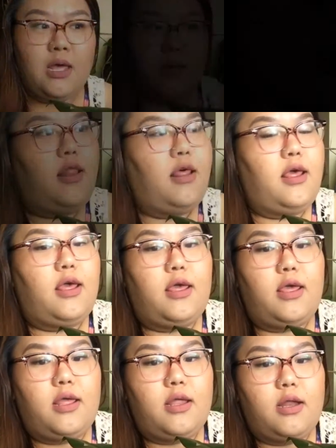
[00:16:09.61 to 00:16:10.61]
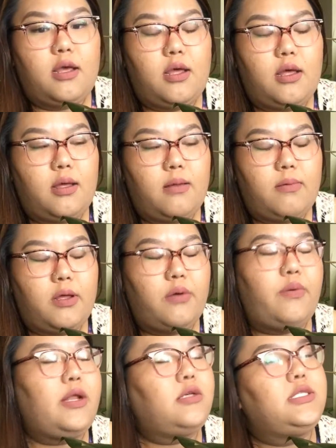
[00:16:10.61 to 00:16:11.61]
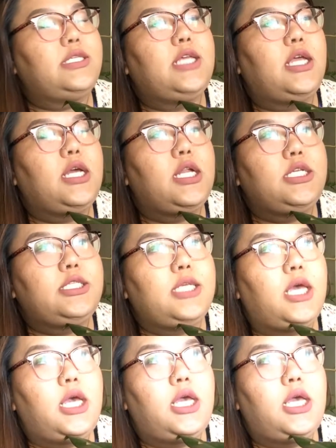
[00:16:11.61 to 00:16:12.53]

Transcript: And then what else was I gonna say?